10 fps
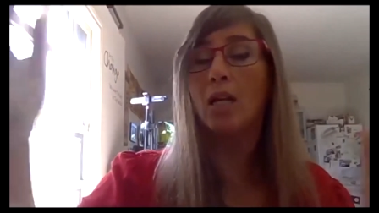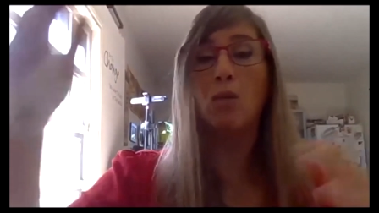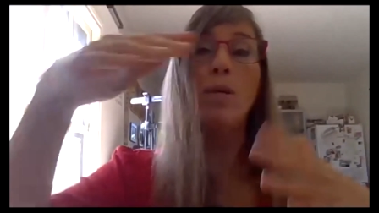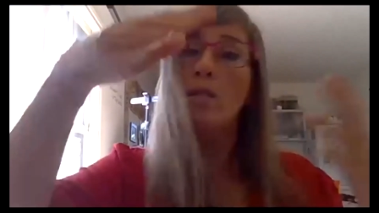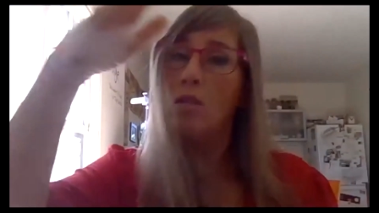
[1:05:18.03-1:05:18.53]

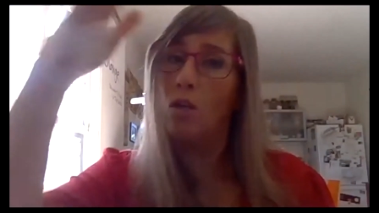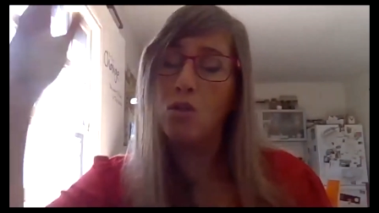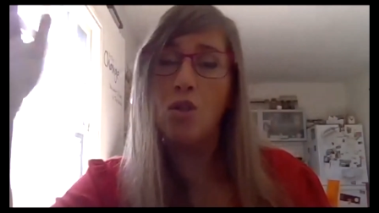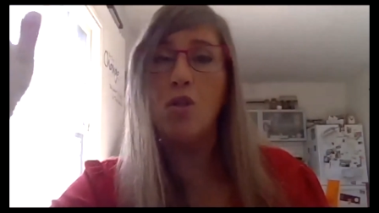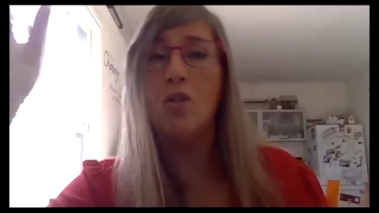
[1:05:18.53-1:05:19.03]
and
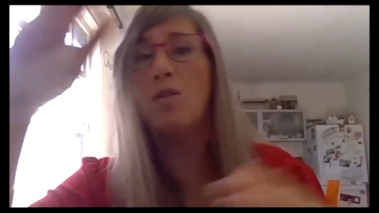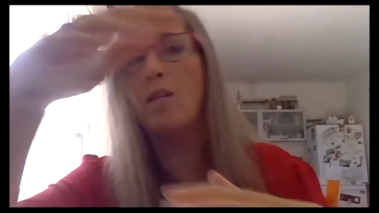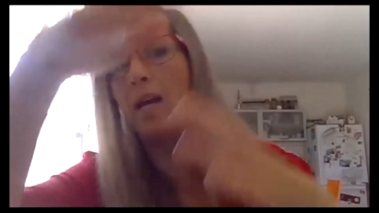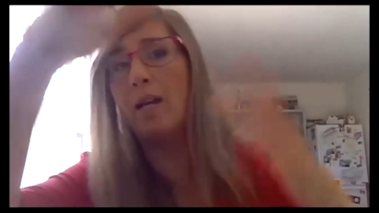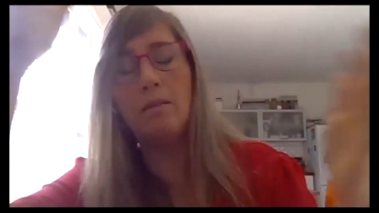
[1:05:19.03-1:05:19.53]
researchers
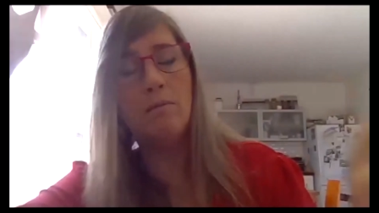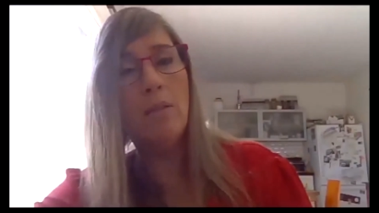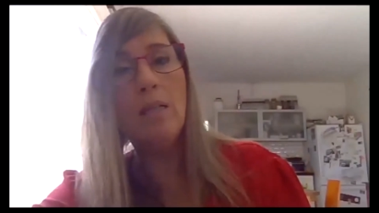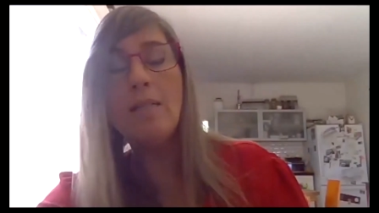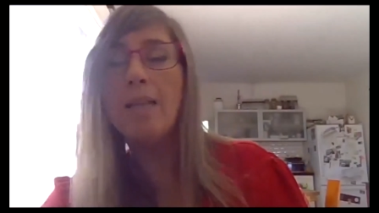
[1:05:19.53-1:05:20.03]
and
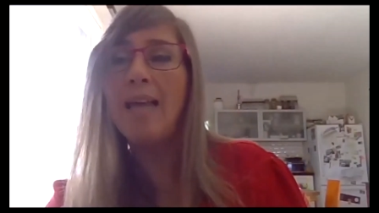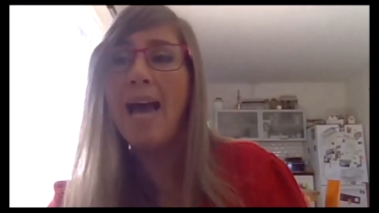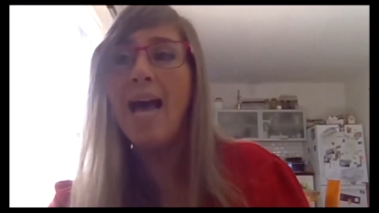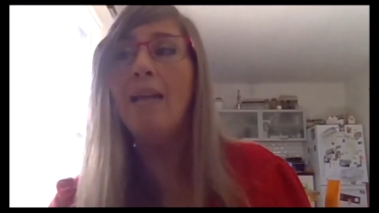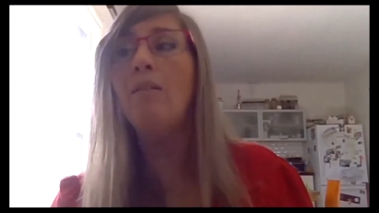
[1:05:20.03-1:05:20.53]
this and
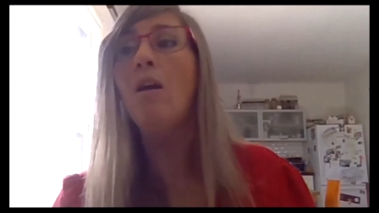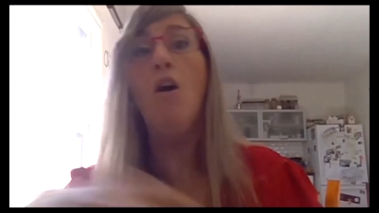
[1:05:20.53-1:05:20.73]
that